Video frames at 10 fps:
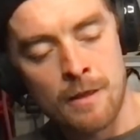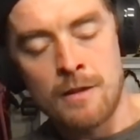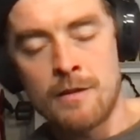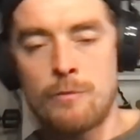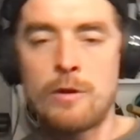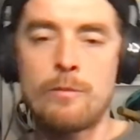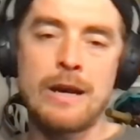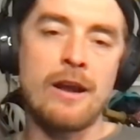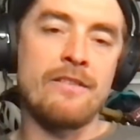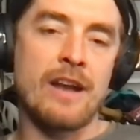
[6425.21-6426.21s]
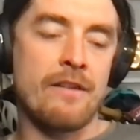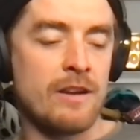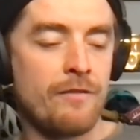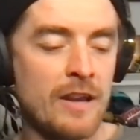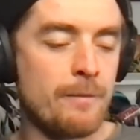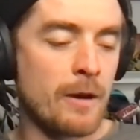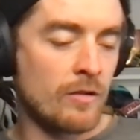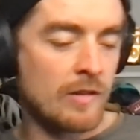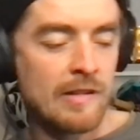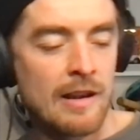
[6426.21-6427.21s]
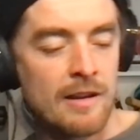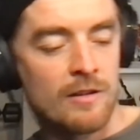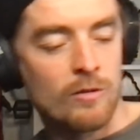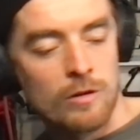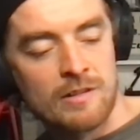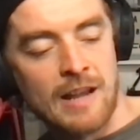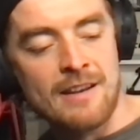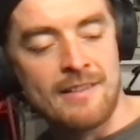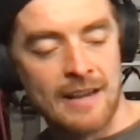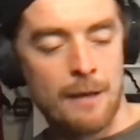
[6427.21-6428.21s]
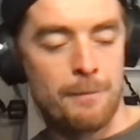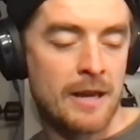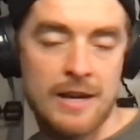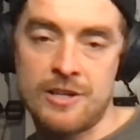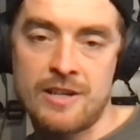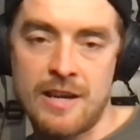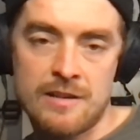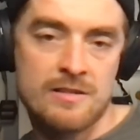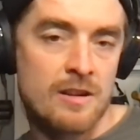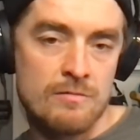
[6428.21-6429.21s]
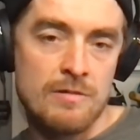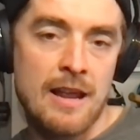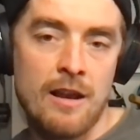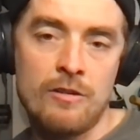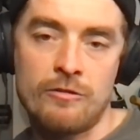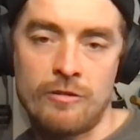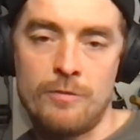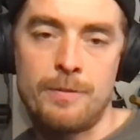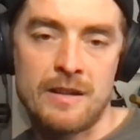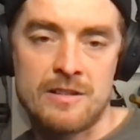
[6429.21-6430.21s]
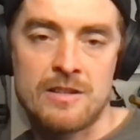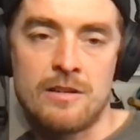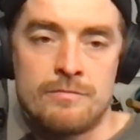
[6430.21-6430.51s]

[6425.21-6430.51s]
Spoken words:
We don't even have any females to send into our dating application, so let alone groupies, you know.